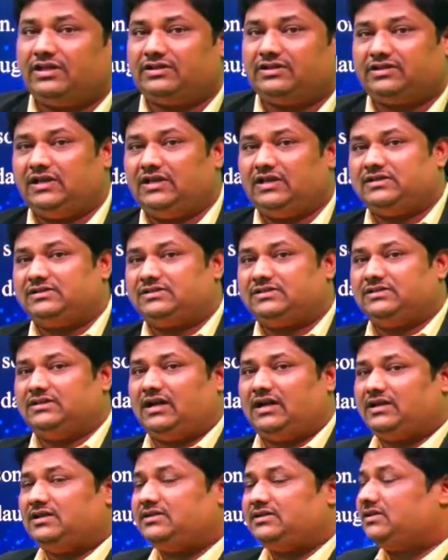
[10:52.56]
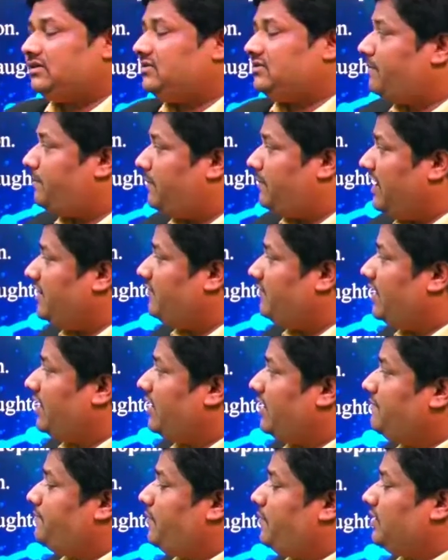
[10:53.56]
things, that is playing very
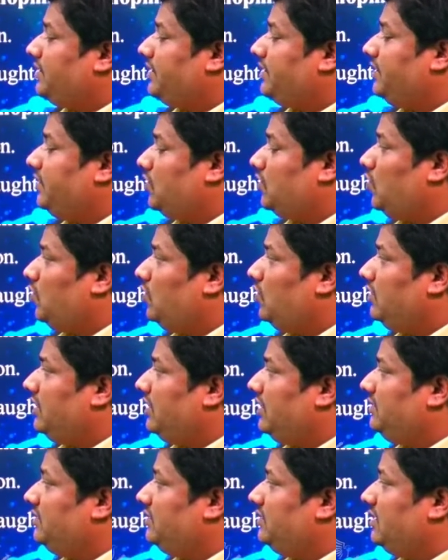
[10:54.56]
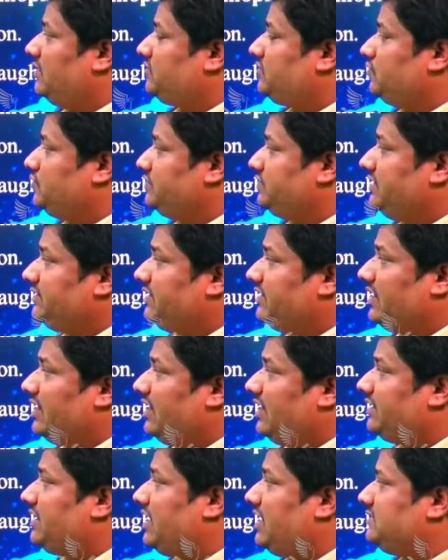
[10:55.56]
important role in choosing the
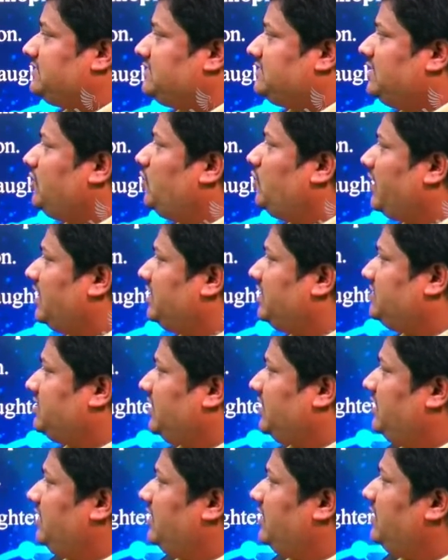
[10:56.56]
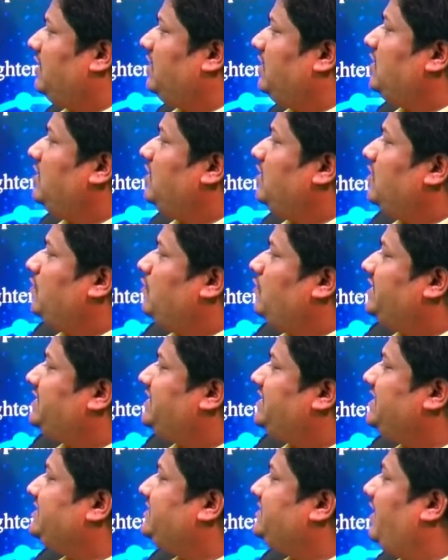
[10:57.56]
correct answer. You can check here, which
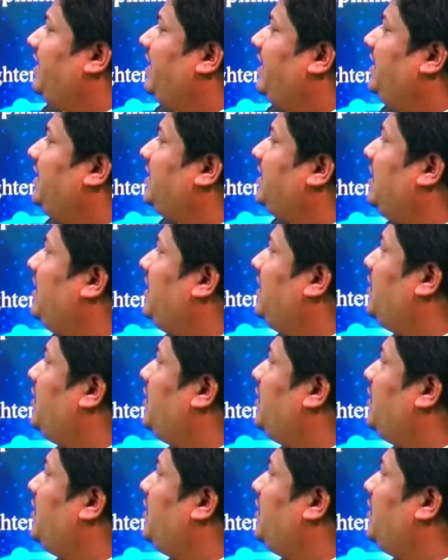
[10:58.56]
is genetically